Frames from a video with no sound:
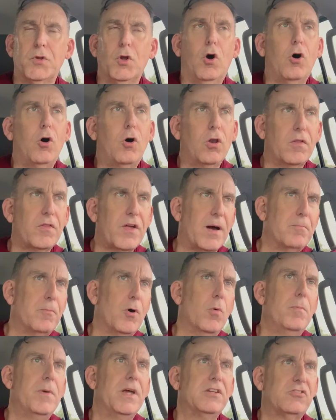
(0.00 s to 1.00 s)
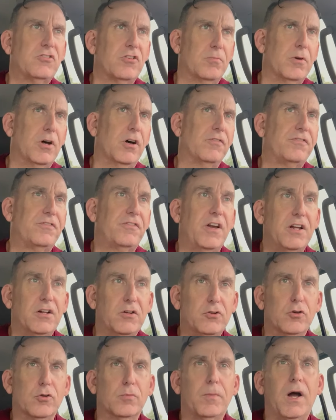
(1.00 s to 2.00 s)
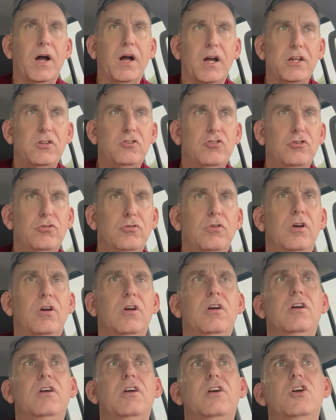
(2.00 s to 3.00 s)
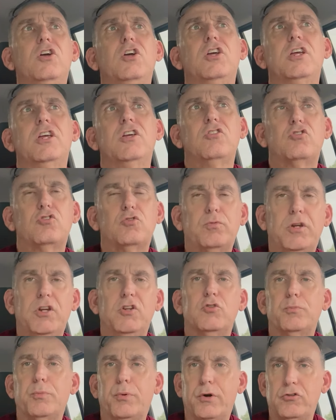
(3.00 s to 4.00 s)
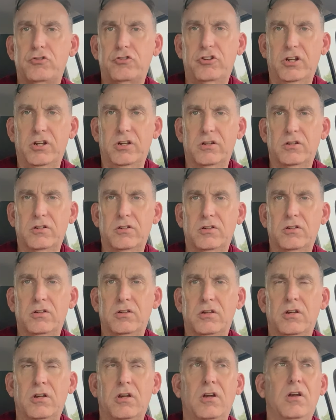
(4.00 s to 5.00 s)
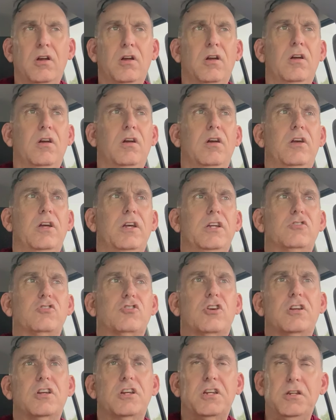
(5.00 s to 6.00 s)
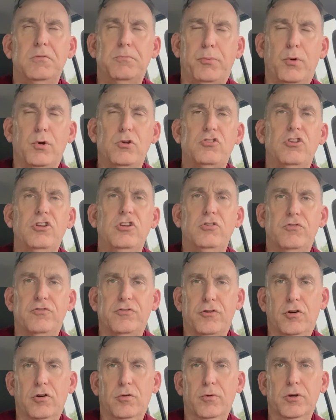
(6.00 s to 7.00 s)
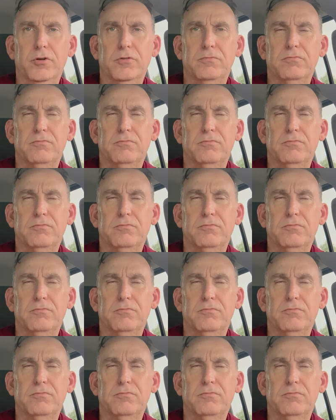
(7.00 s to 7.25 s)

All of that momentum of failure behind you is is pushing. It's going to keep pushing you forward.